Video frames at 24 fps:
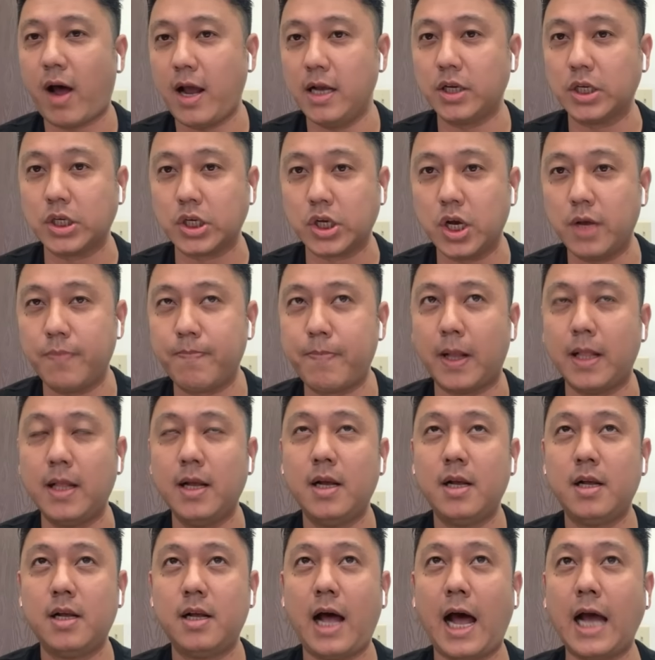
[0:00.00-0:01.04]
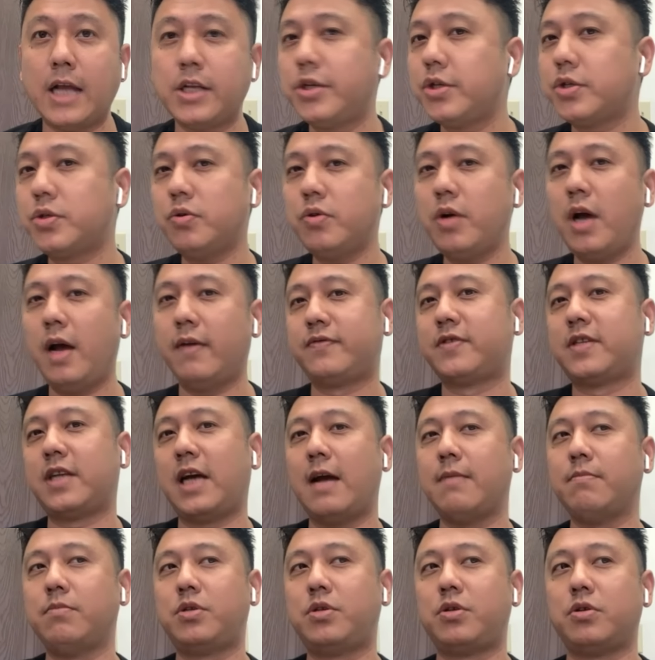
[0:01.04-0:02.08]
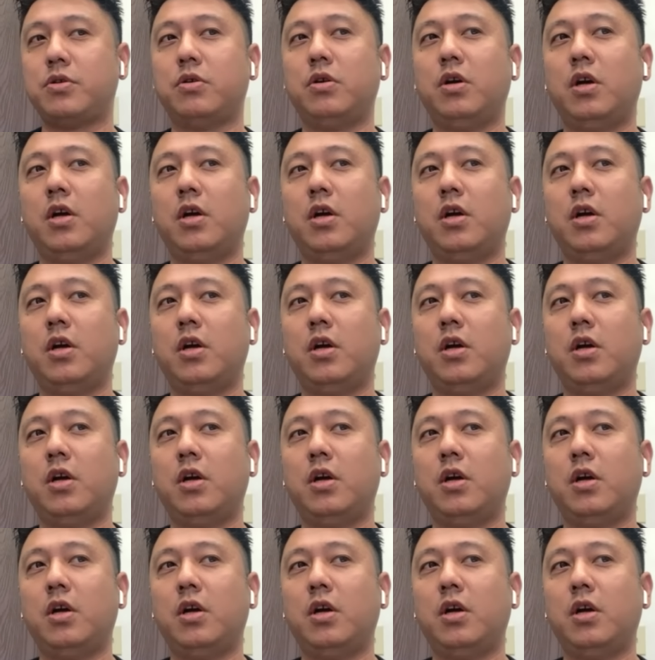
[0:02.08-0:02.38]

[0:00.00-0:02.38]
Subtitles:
is good, but I just don't have time to